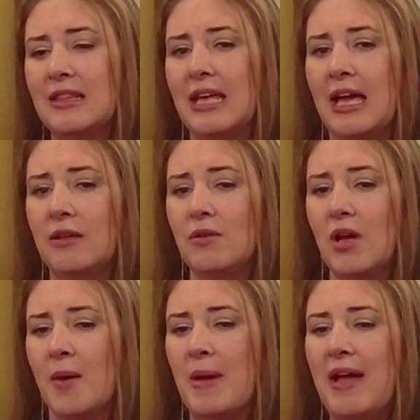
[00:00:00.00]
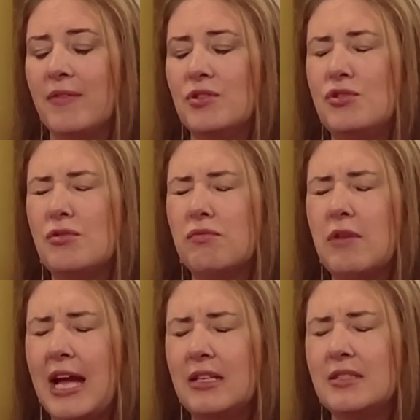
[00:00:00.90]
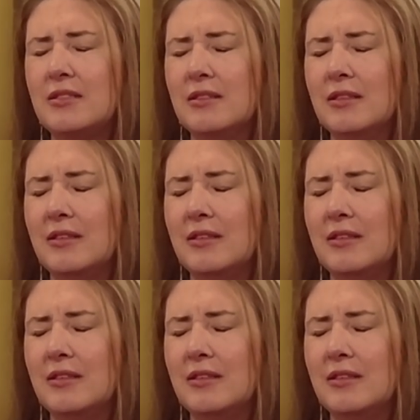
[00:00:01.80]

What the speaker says: that have a direct